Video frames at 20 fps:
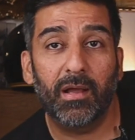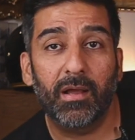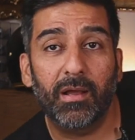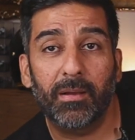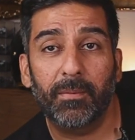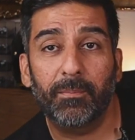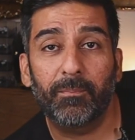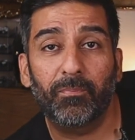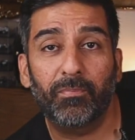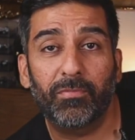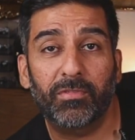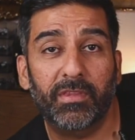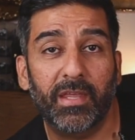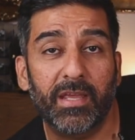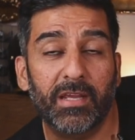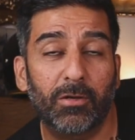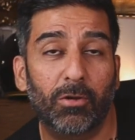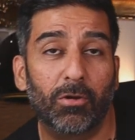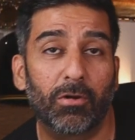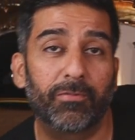to
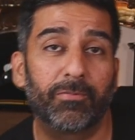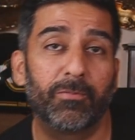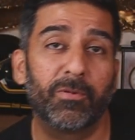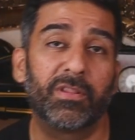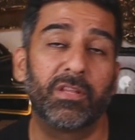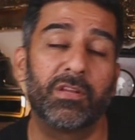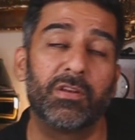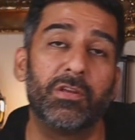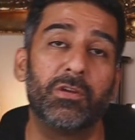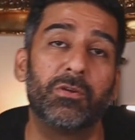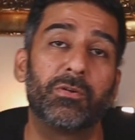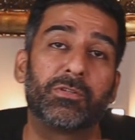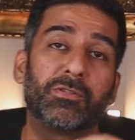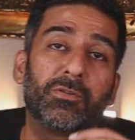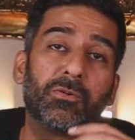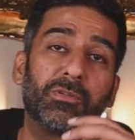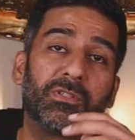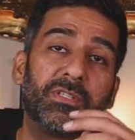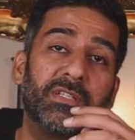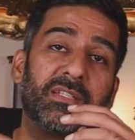think of with the new
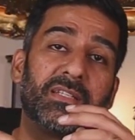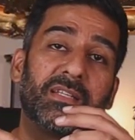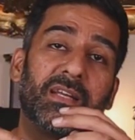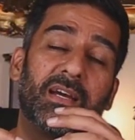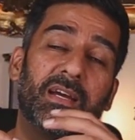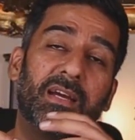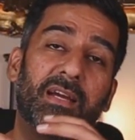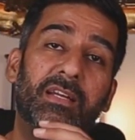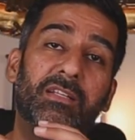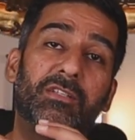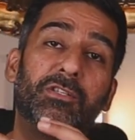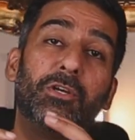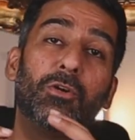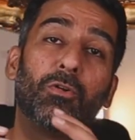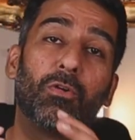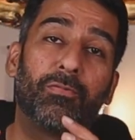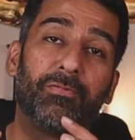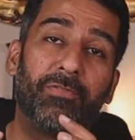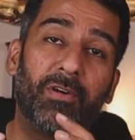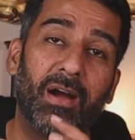exhaust is
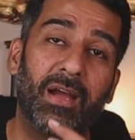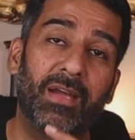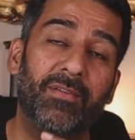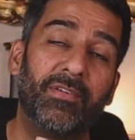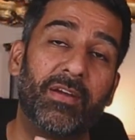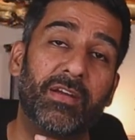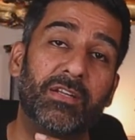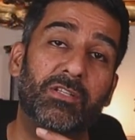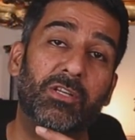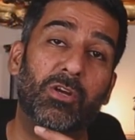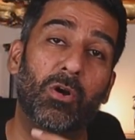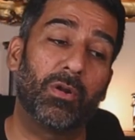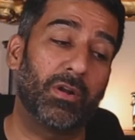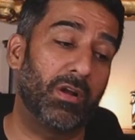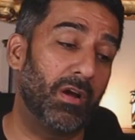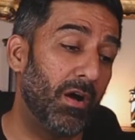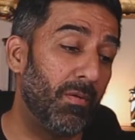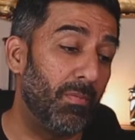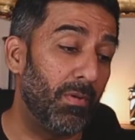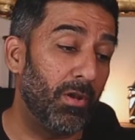Euro 5 is
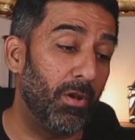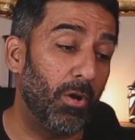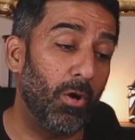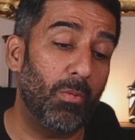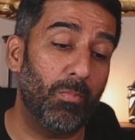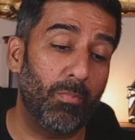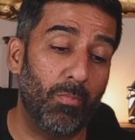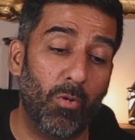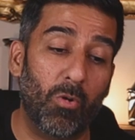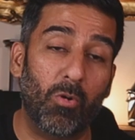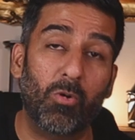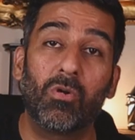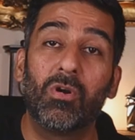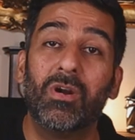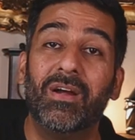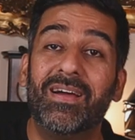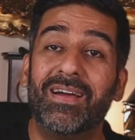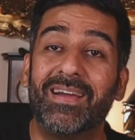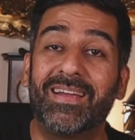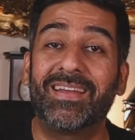got a lot
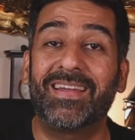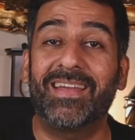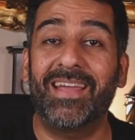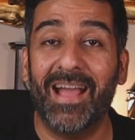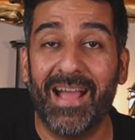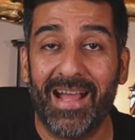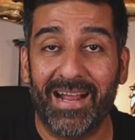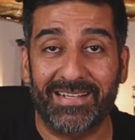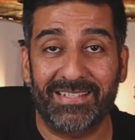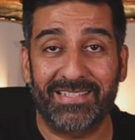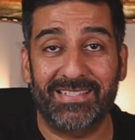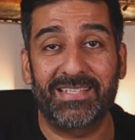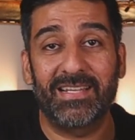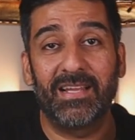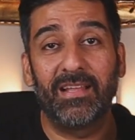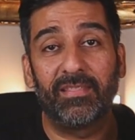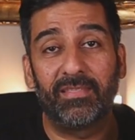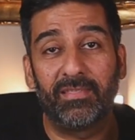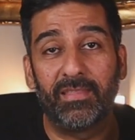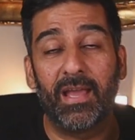more
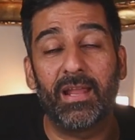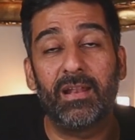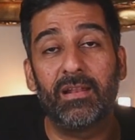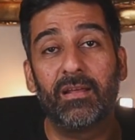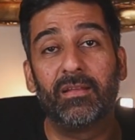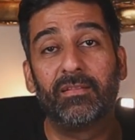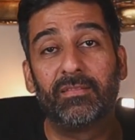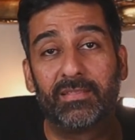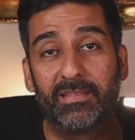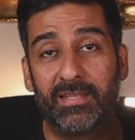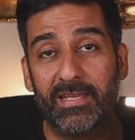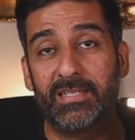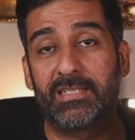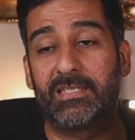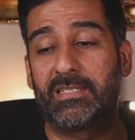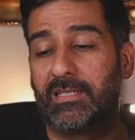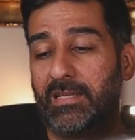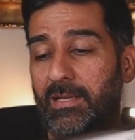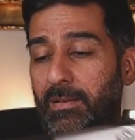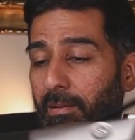cats than
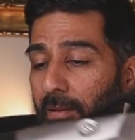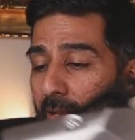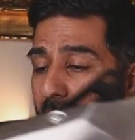this